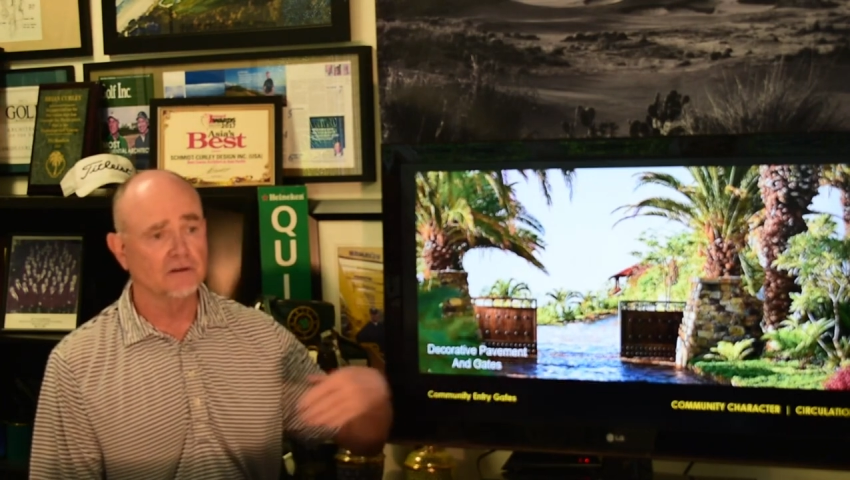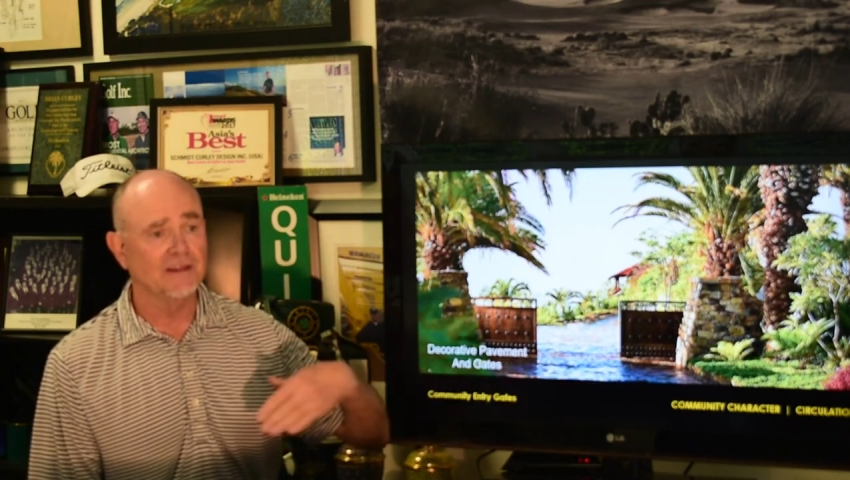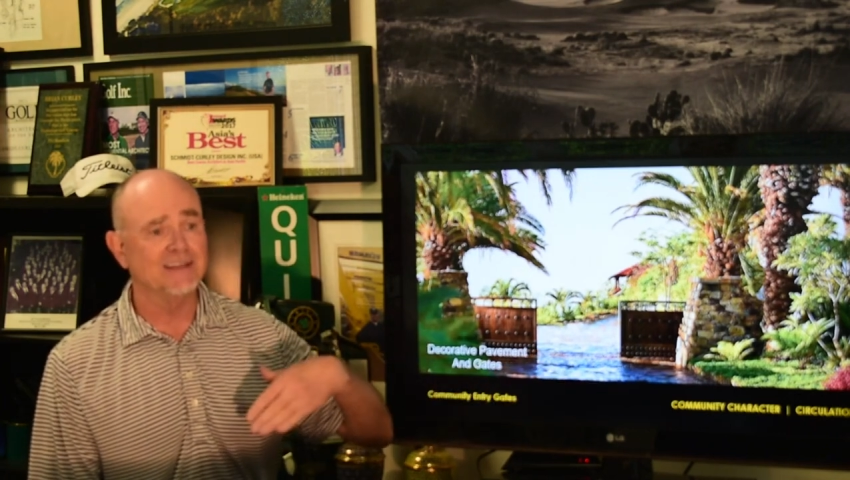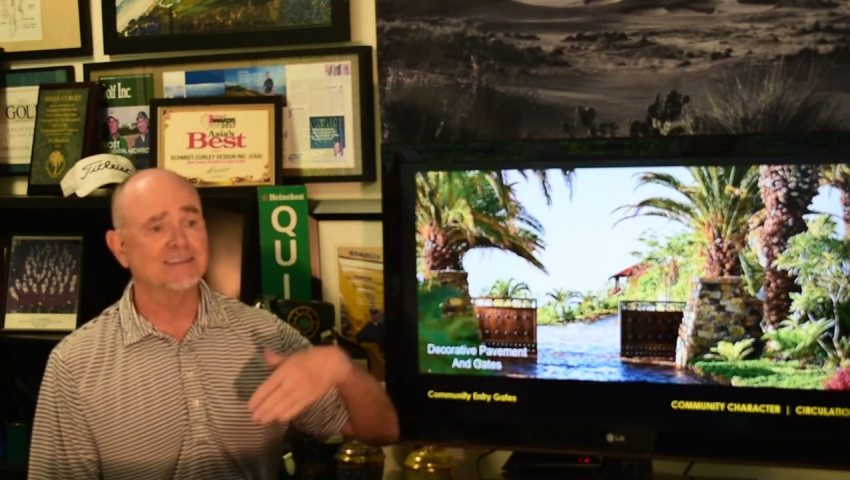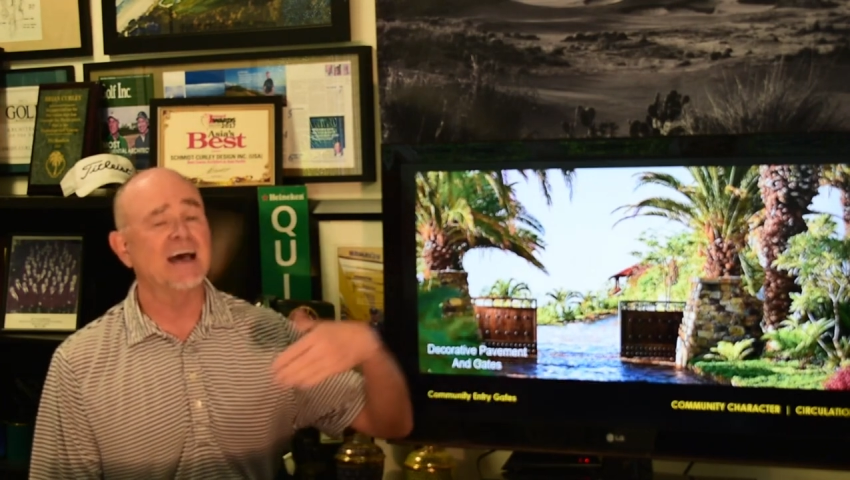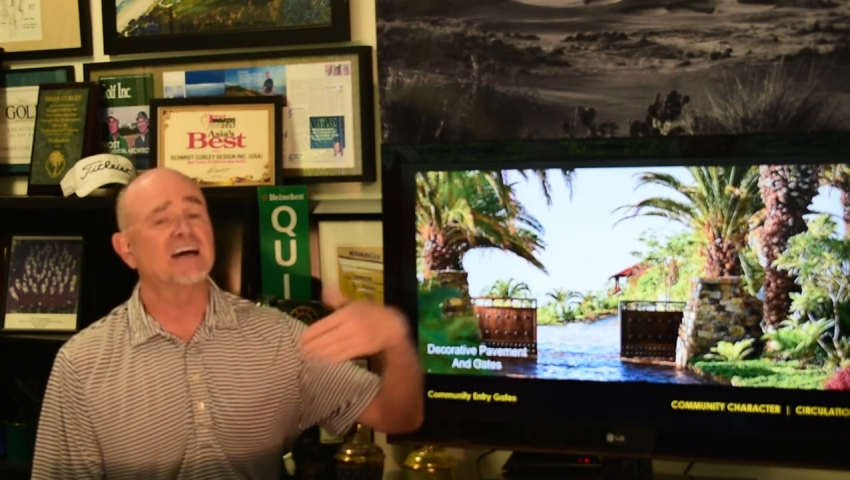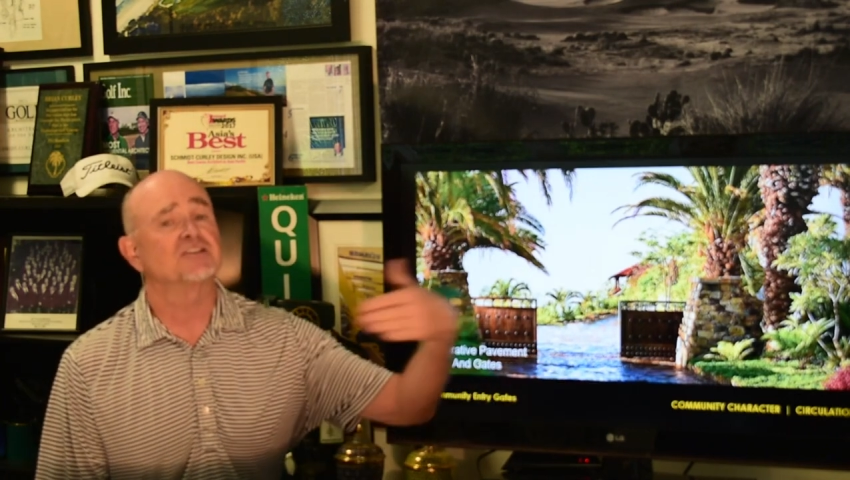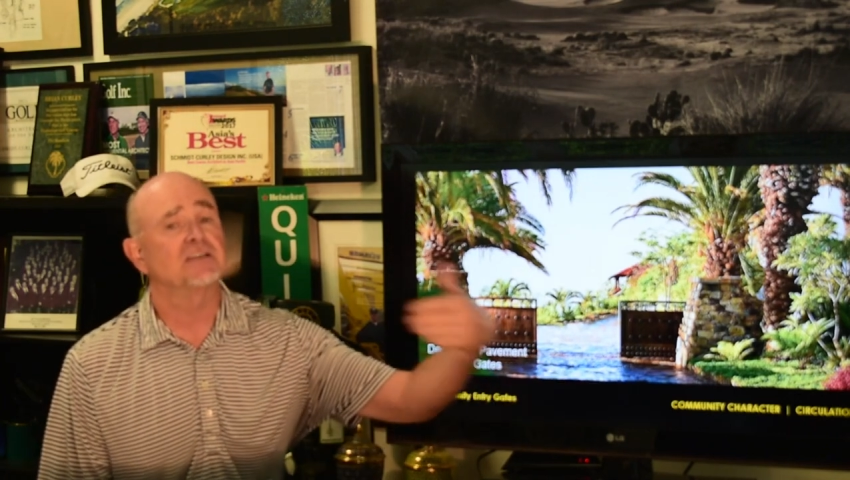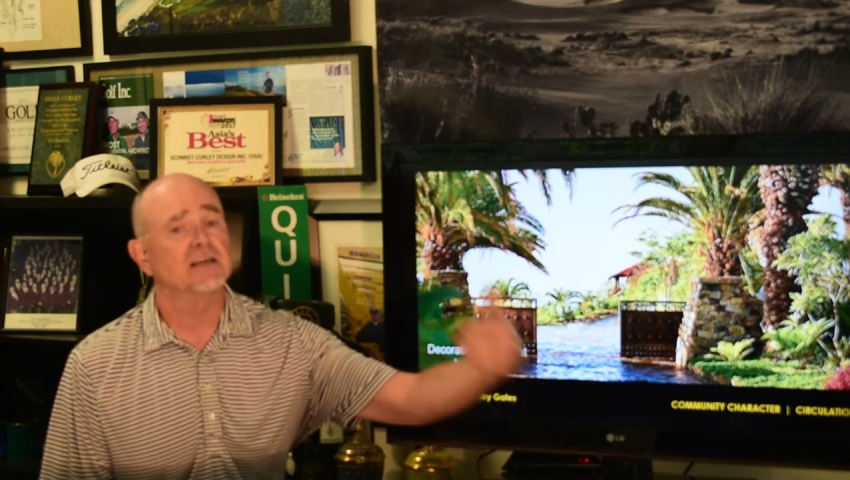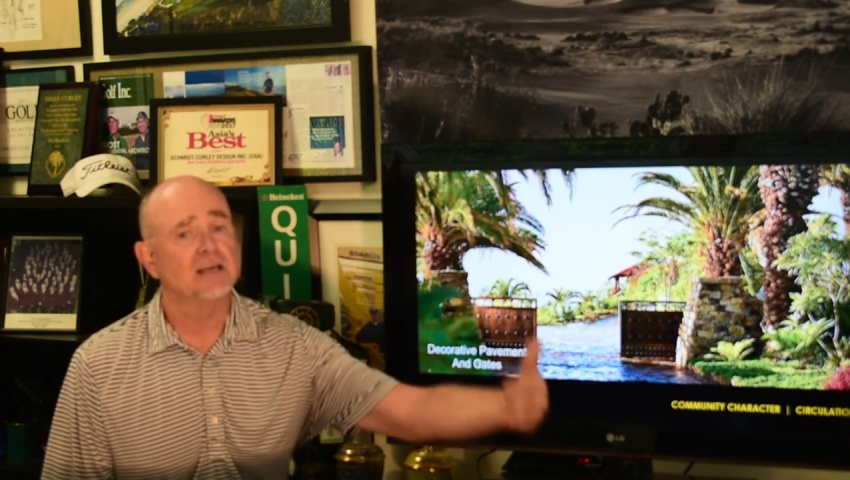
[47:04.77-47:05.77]
That's
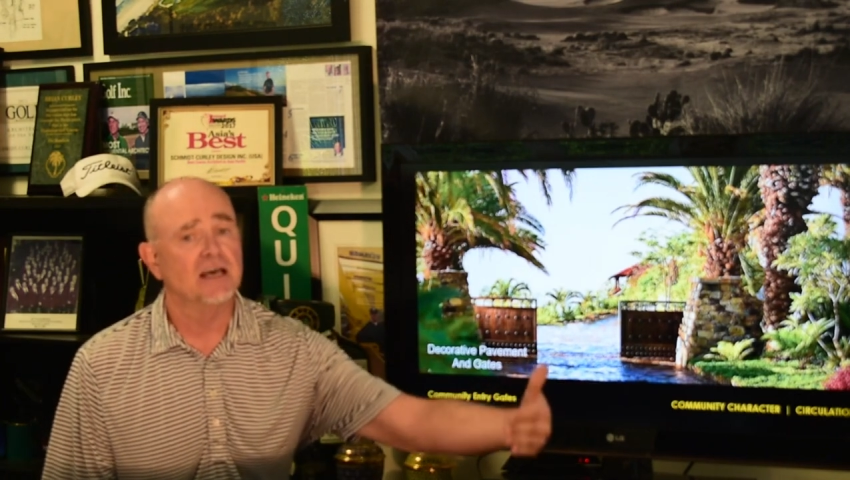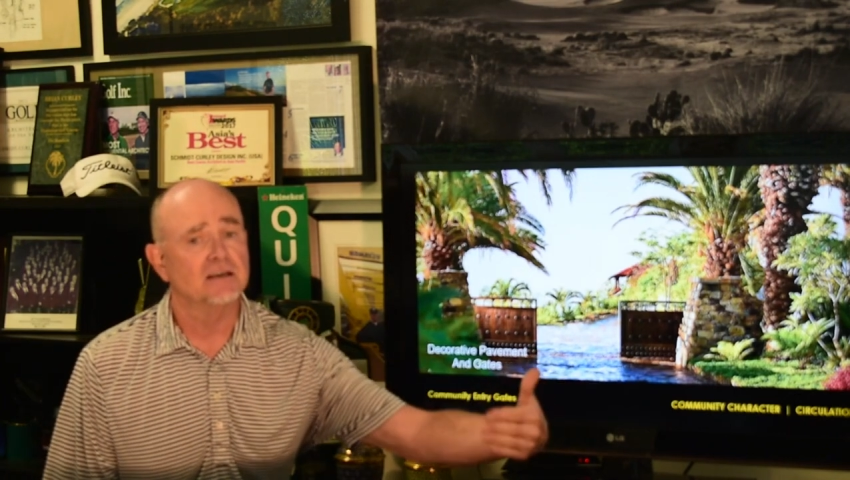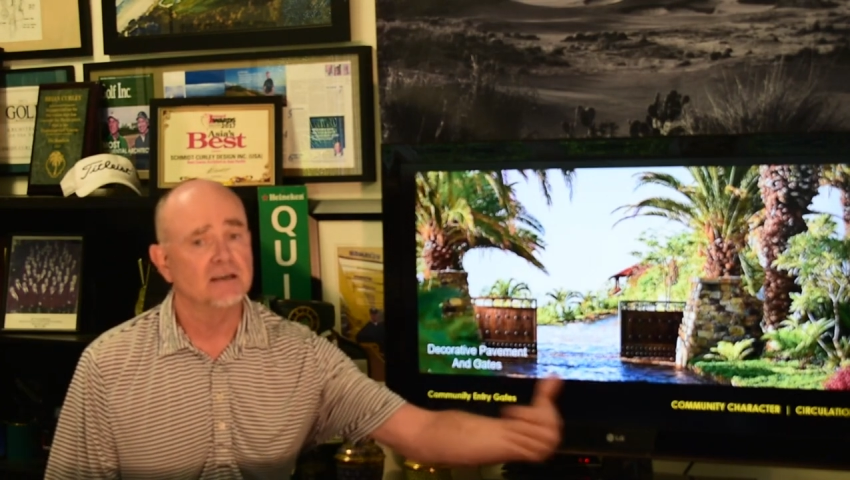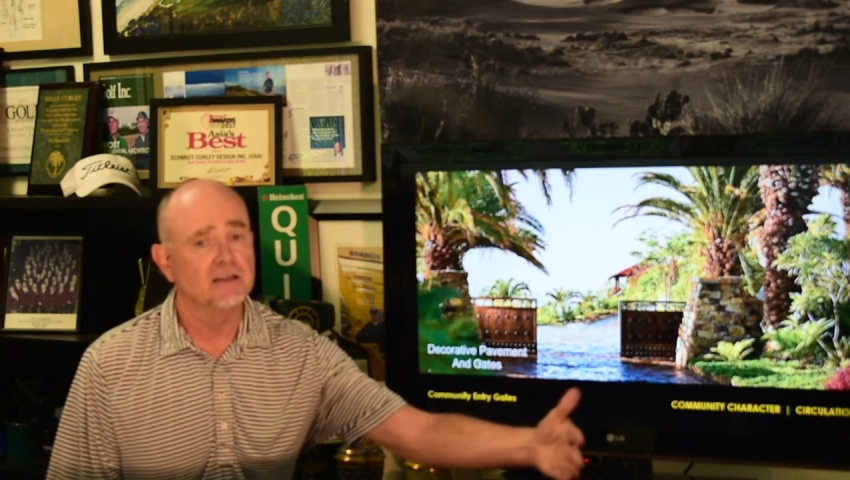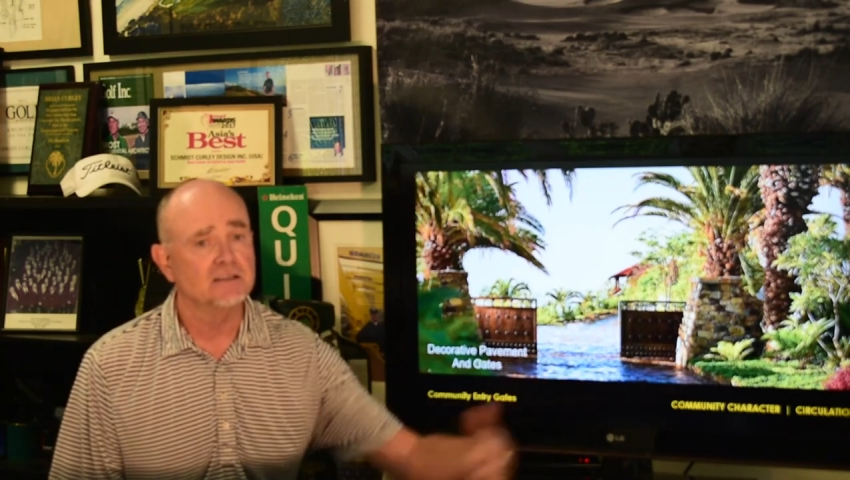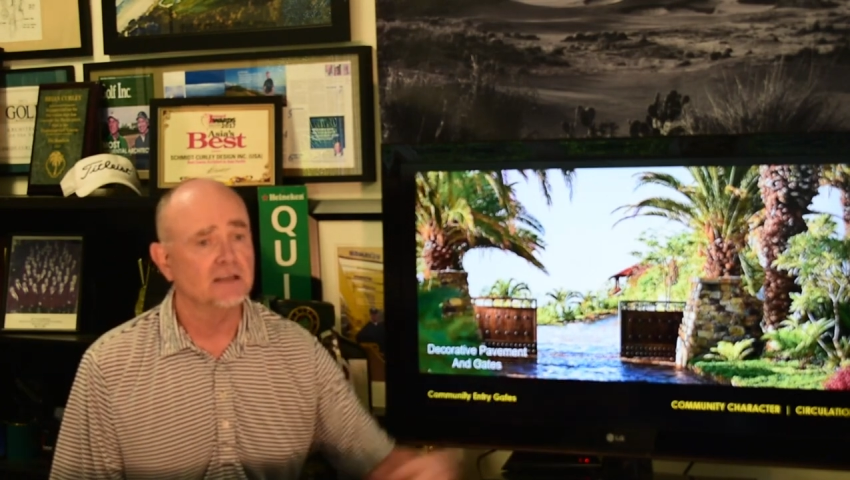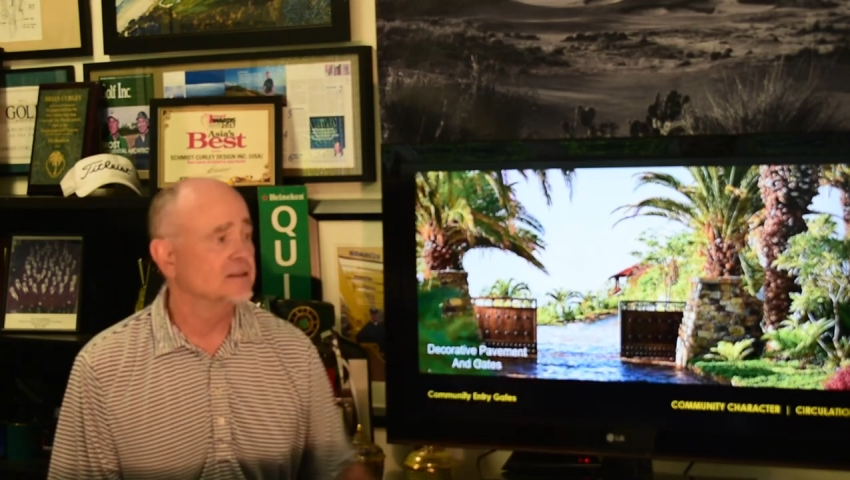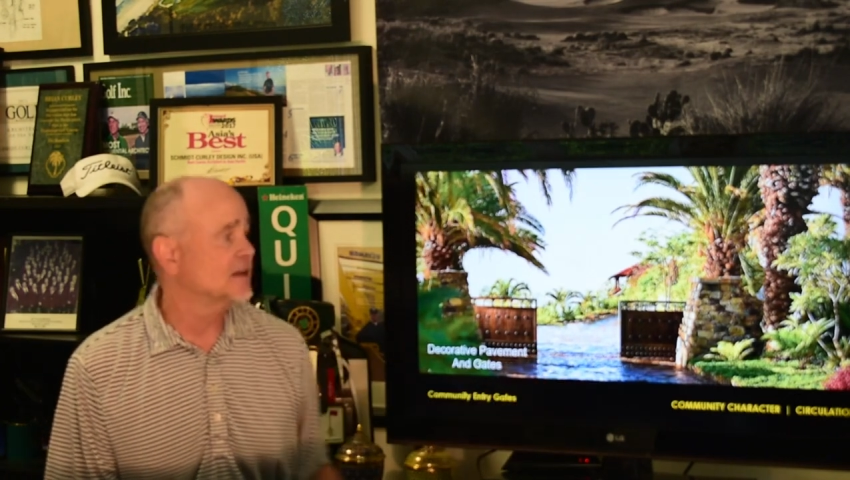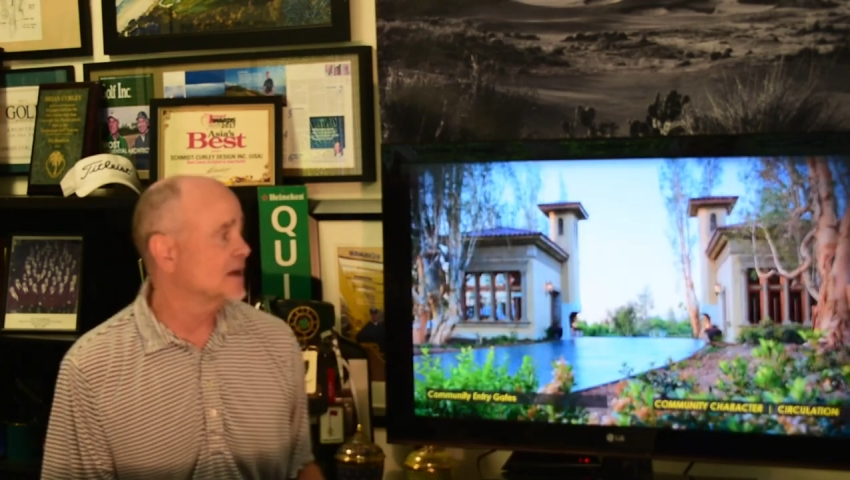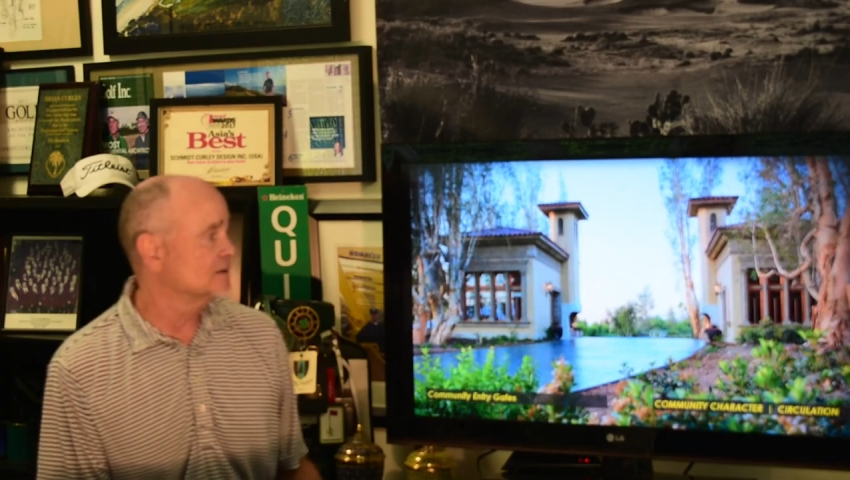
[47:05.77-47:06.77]
actually a gate
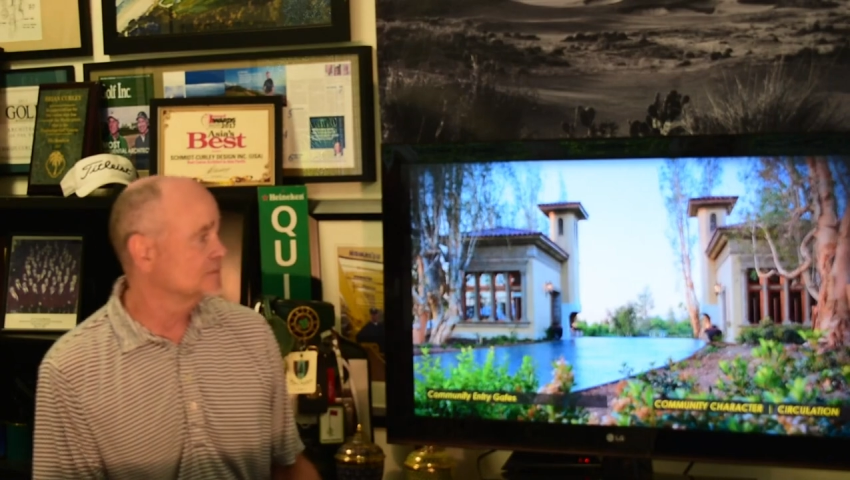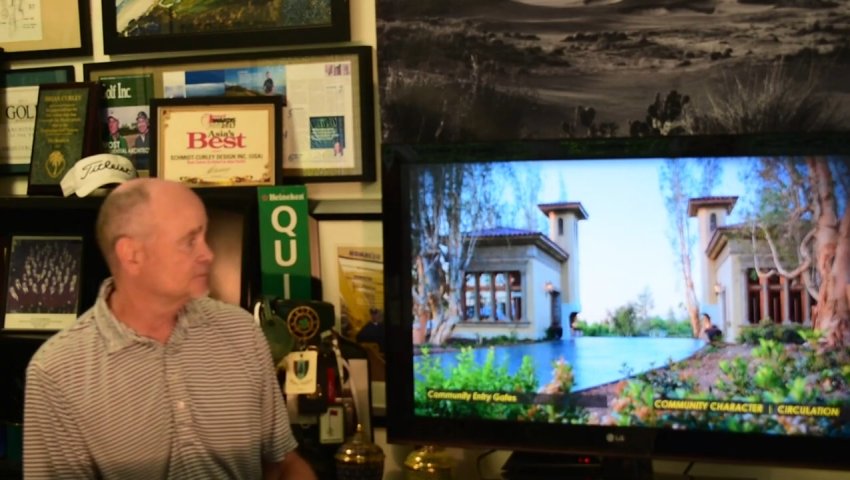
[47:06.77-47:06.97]
inside the gate.